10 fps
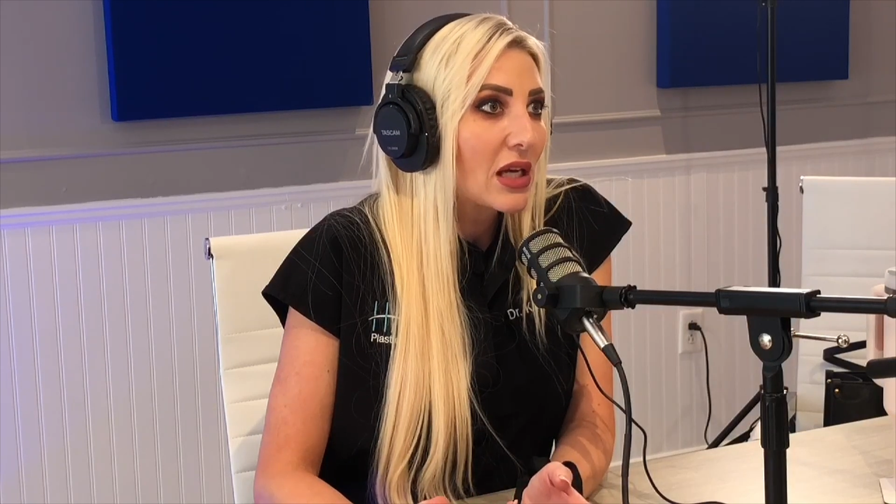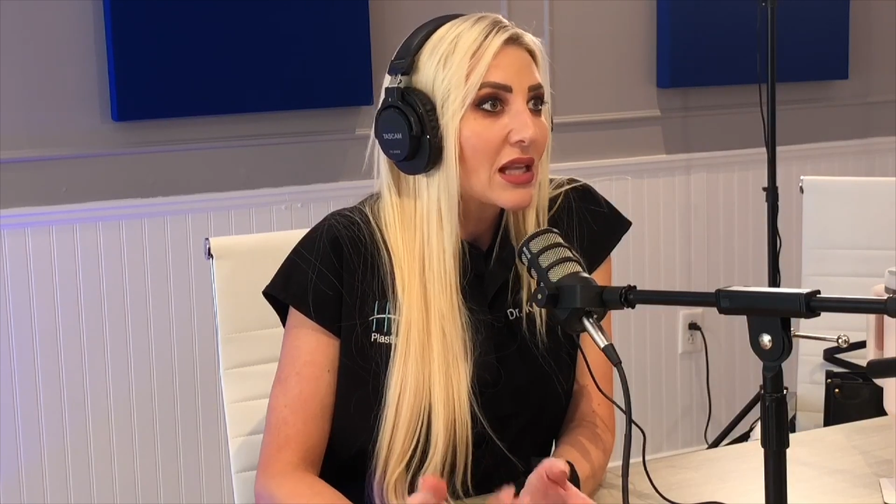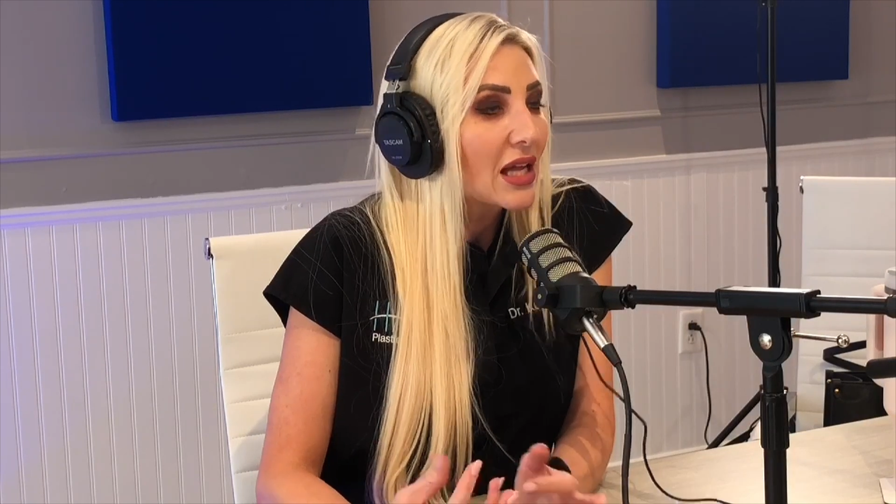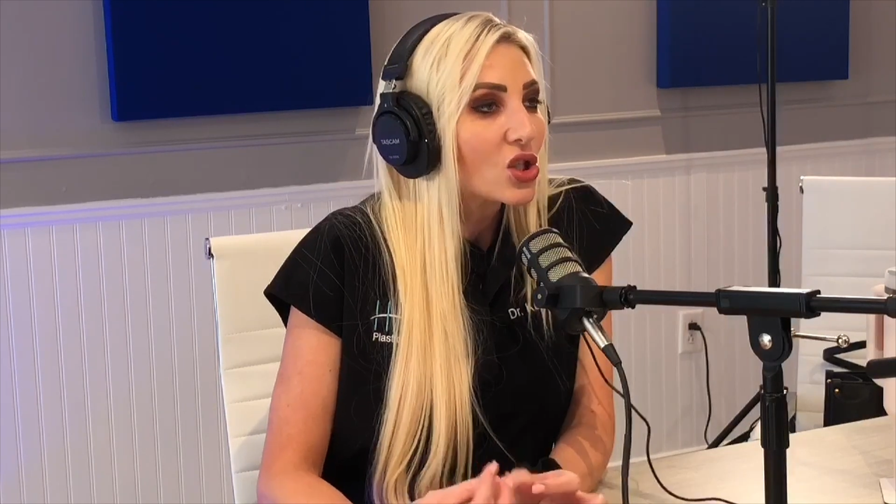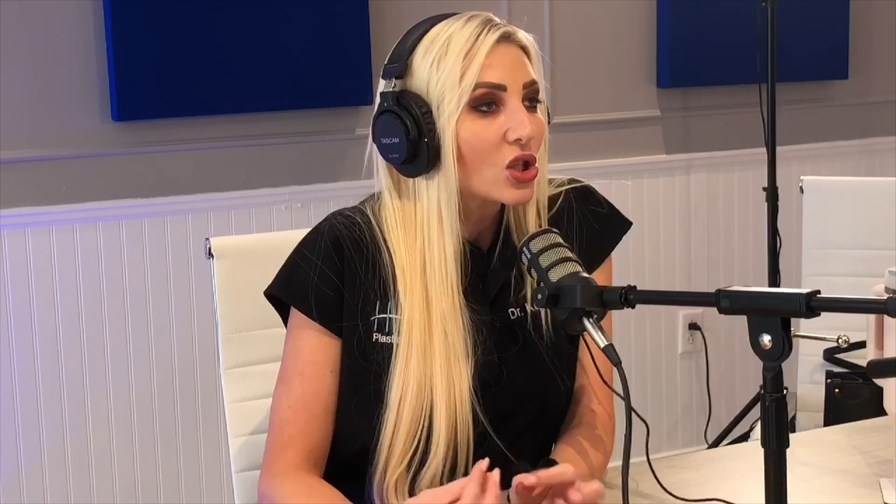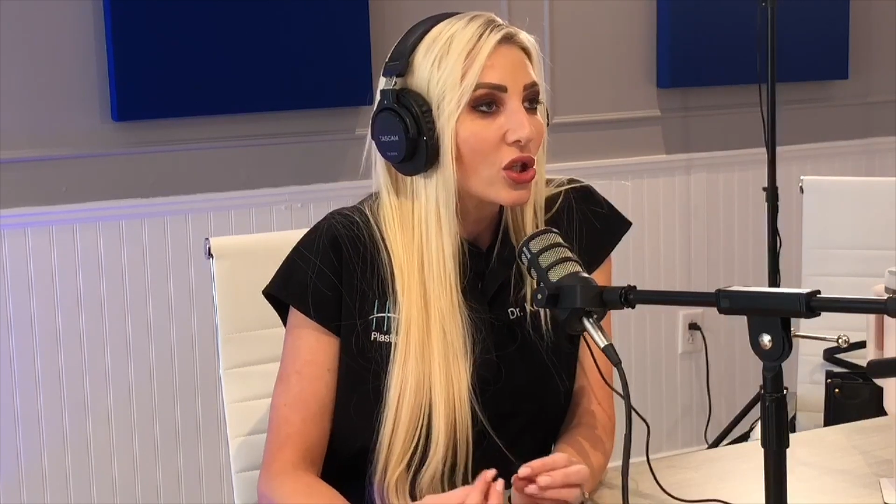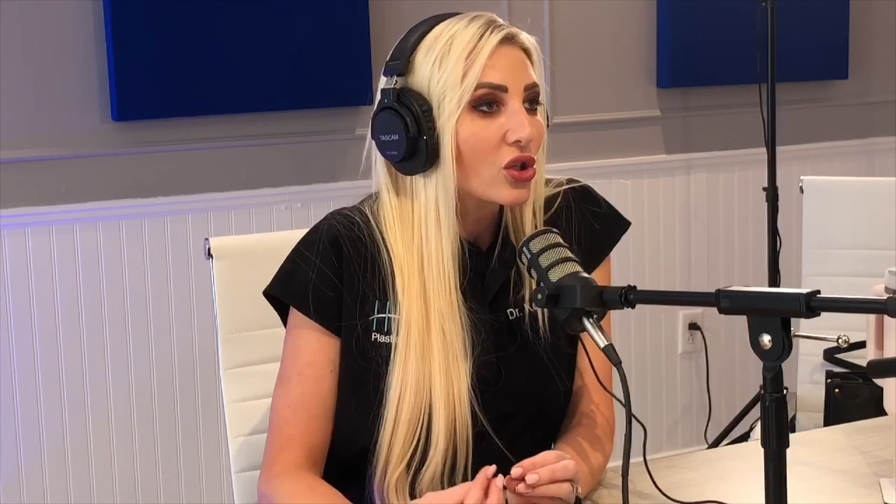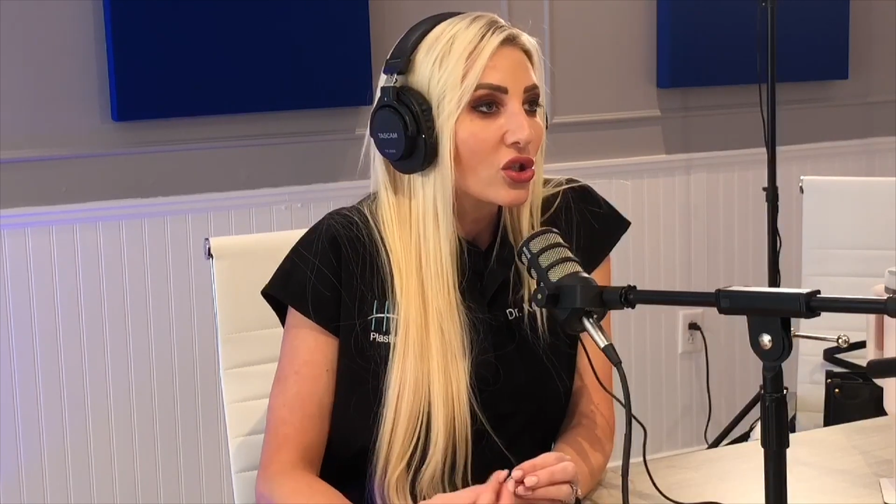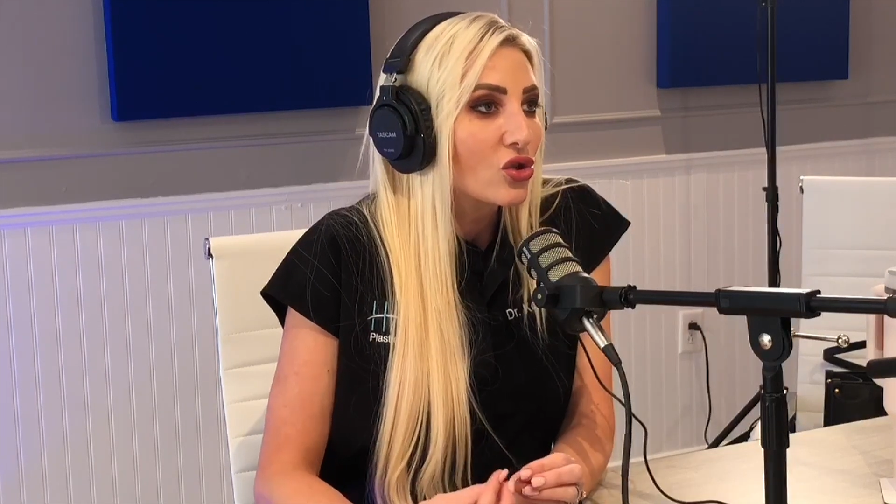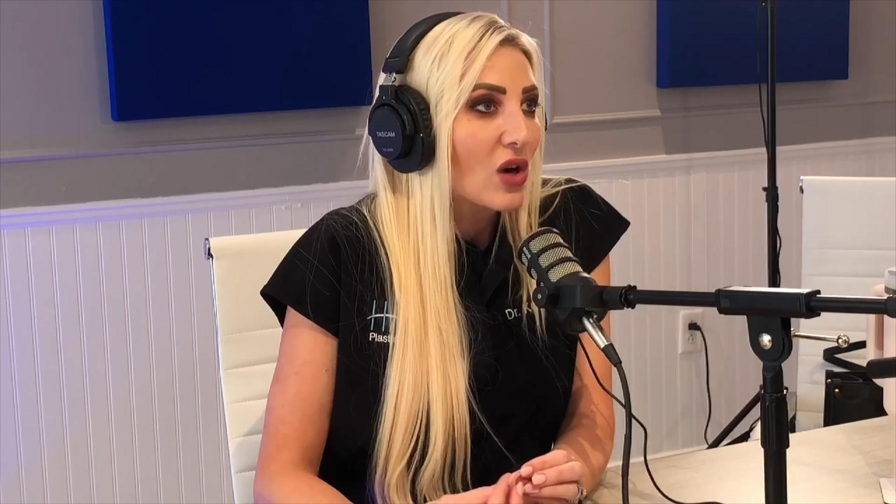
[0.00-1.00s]
And that's your
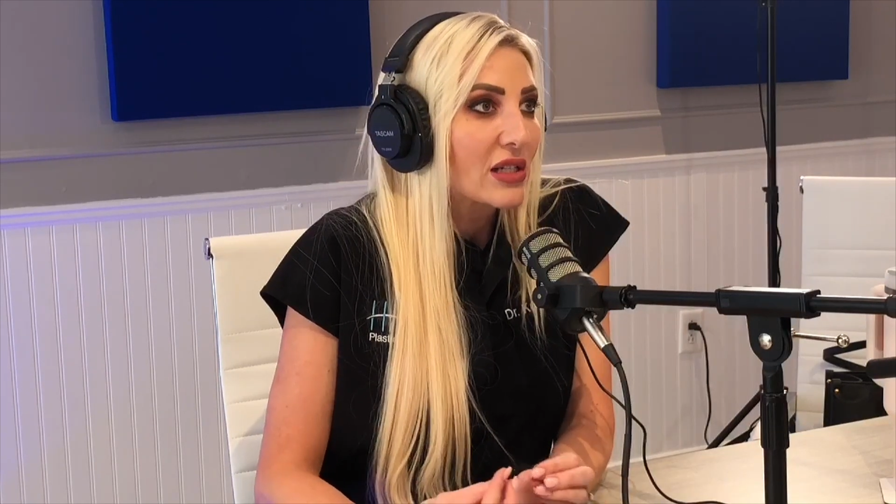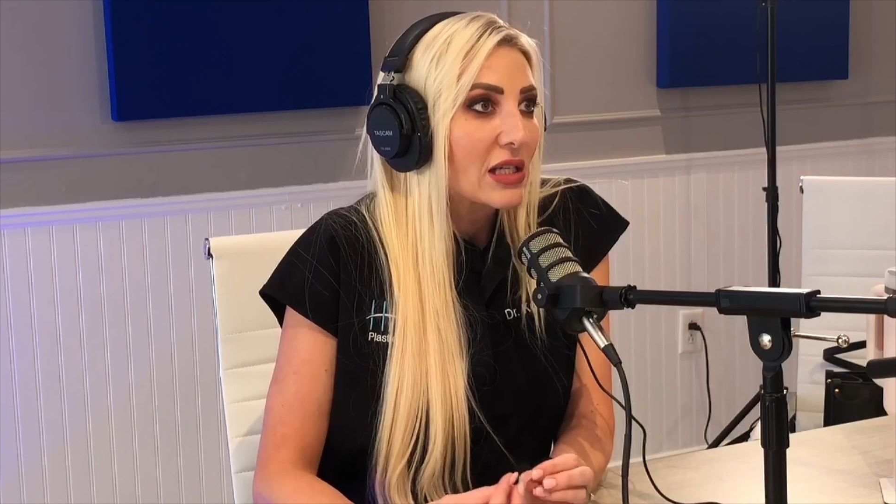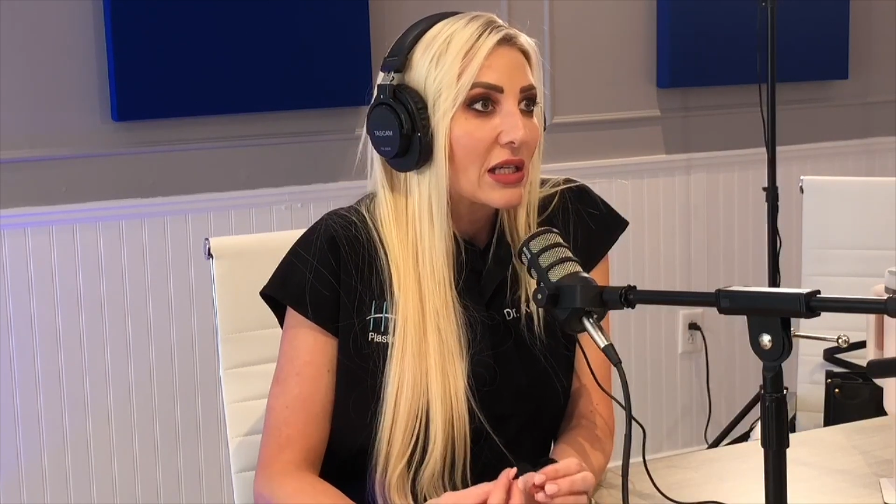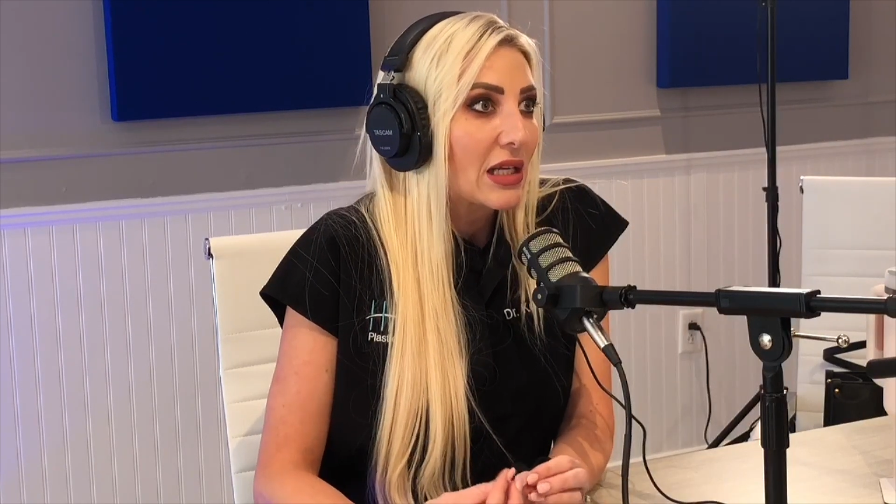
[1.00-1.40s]
uterus contracting and